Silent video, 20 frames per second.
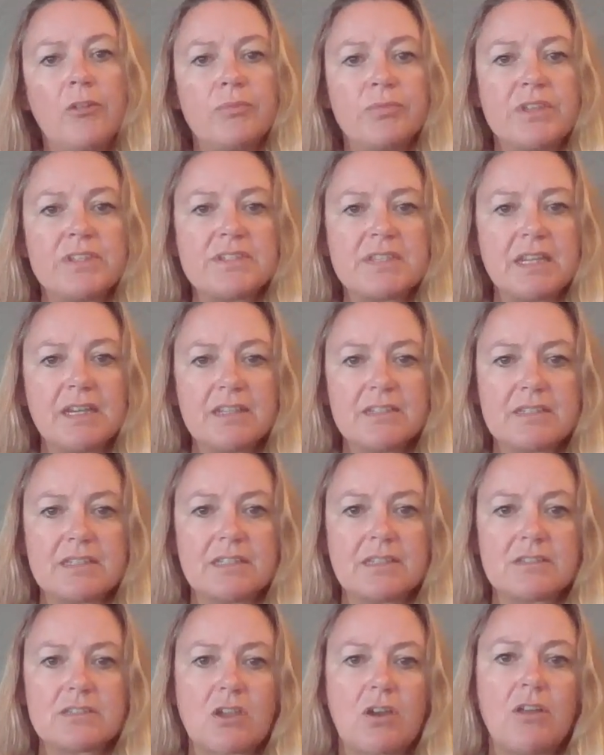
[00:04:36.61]
The
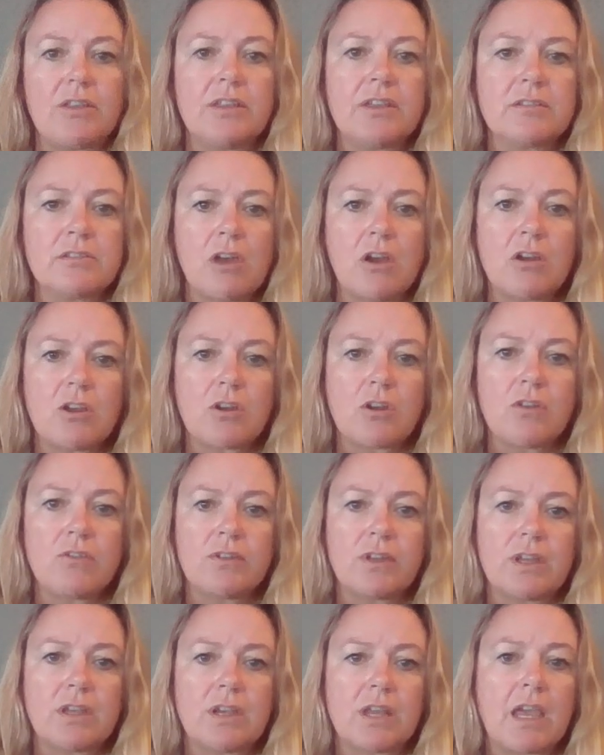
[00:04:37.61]
CDC is calling long
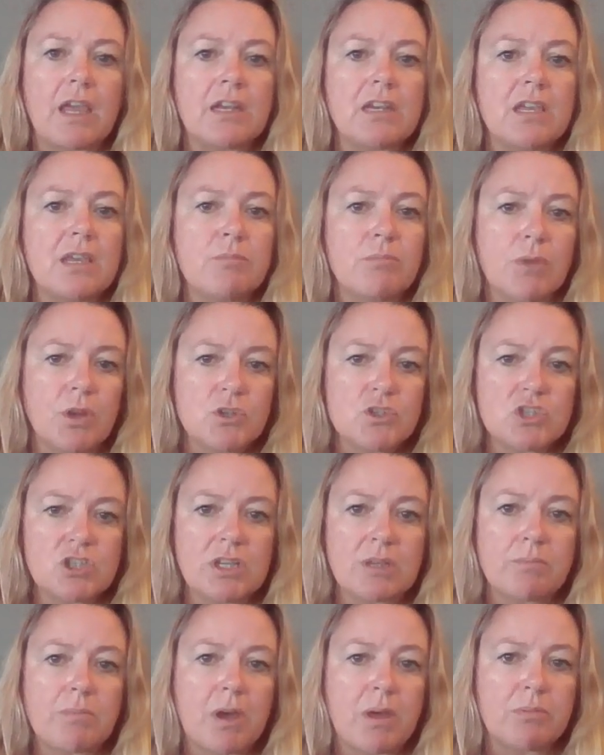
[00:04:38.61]
COVID an
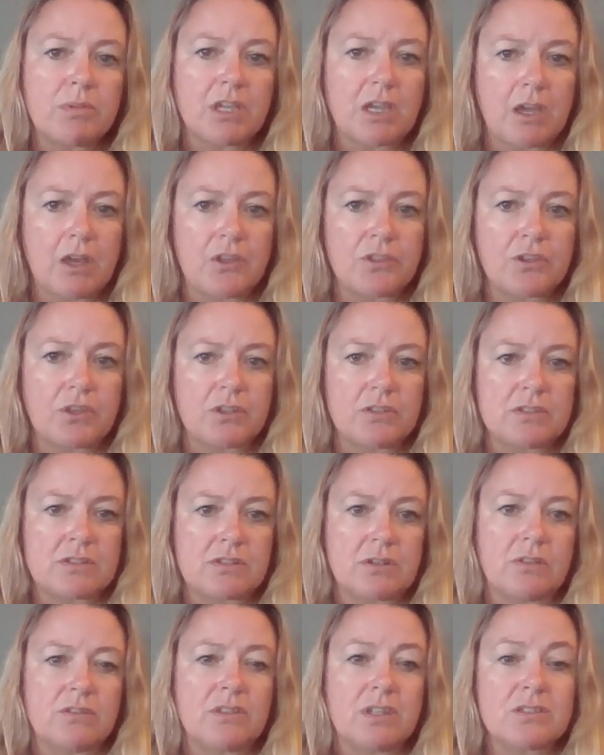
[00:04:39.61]
emerging public health
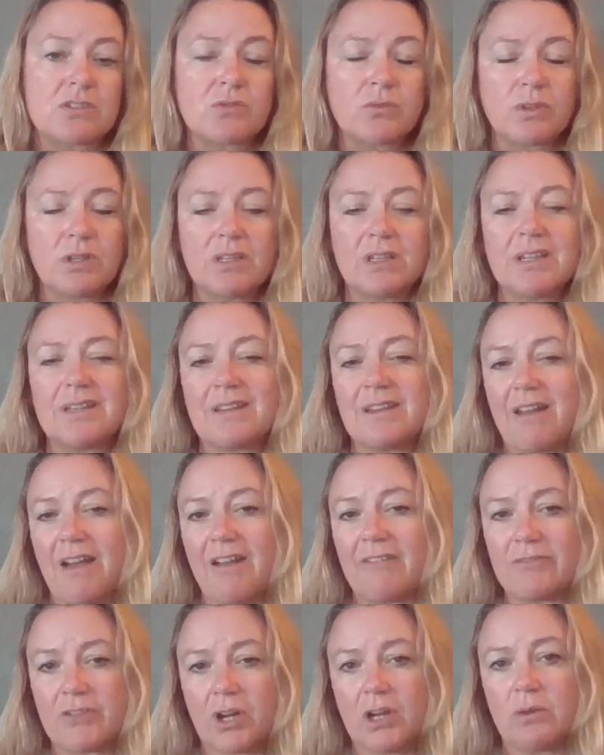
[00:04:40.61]
concern that's really
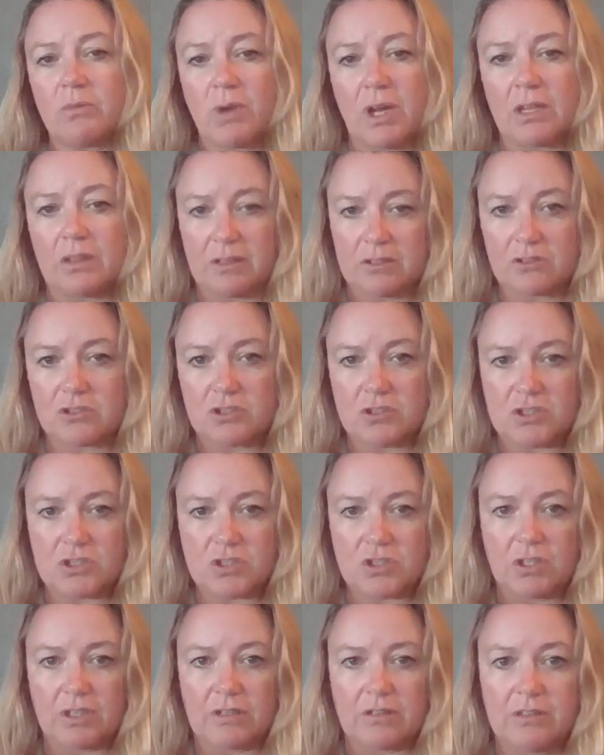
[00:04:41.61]
not very well
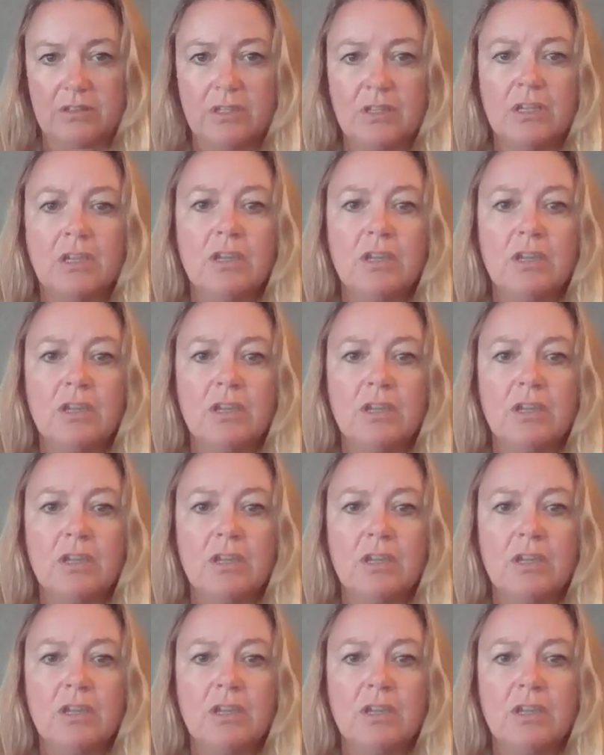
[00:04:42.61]
understood.